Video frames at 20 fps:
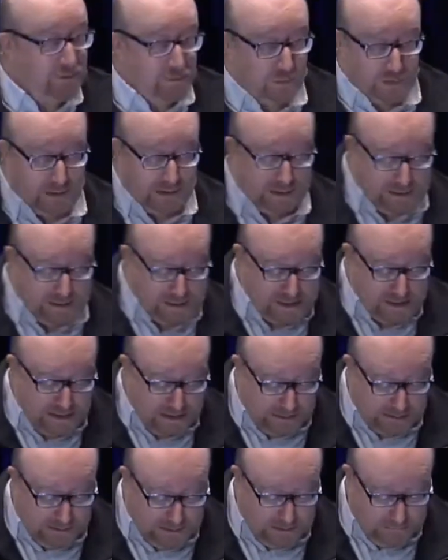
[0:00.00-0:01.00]
want to
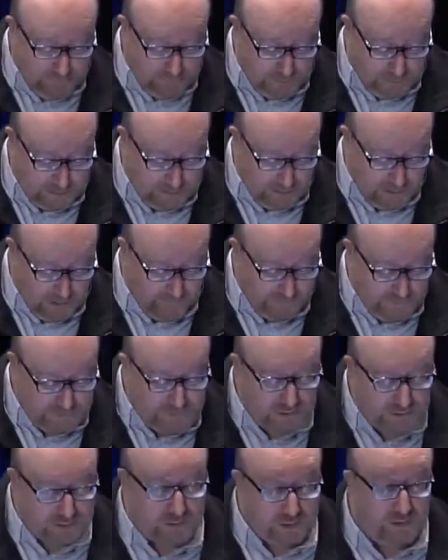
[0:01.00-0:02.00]
live your life? He's
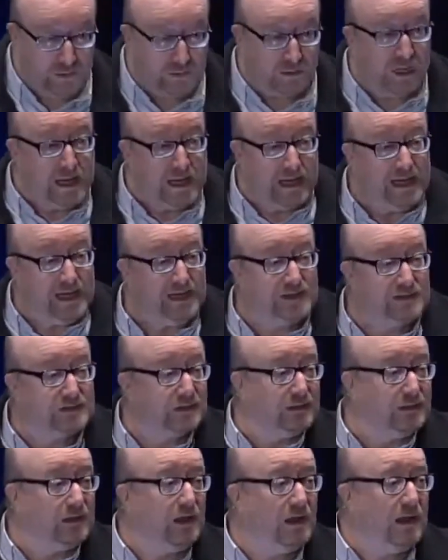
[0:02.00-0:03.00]
eternal. He is
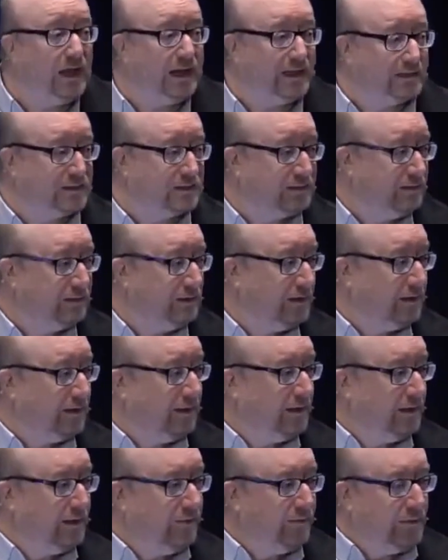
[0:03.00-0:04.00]
light.
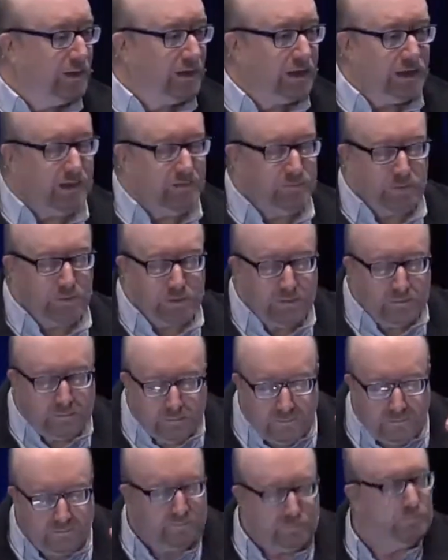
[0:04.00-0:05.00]
He
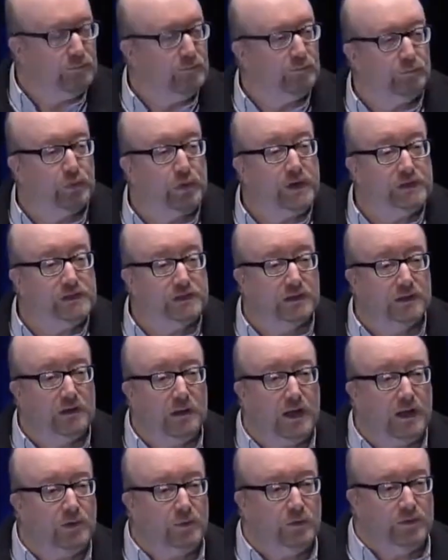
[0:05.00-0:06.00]
brings
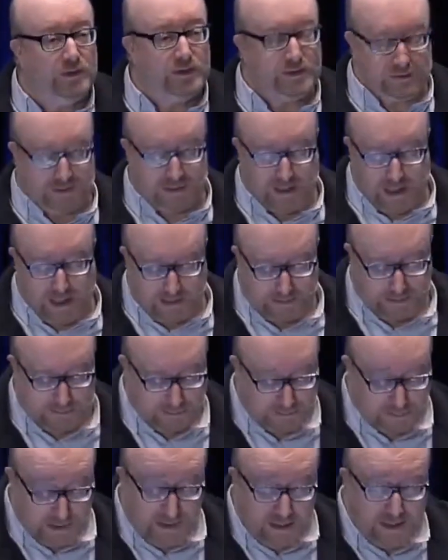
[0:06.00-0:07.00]
light when there's
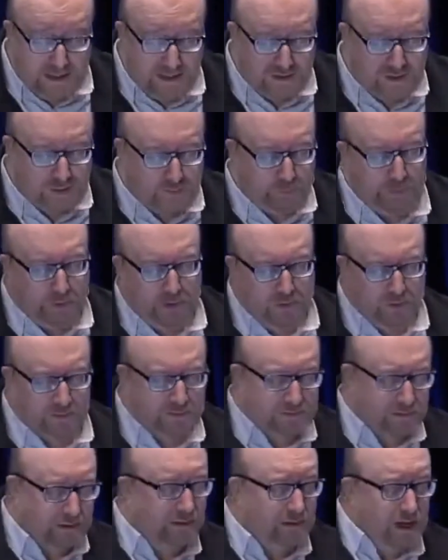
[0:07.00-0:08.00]
darkness. And He is pure.
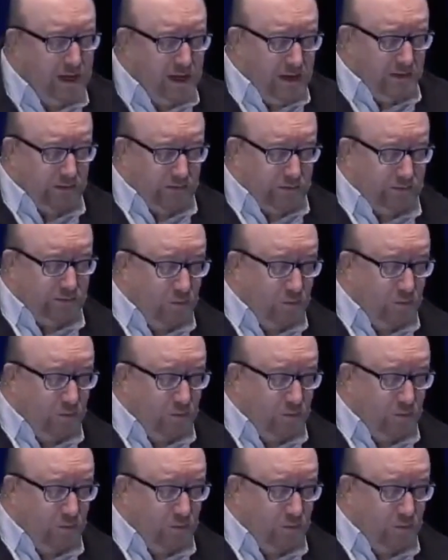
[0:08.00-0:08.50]
So the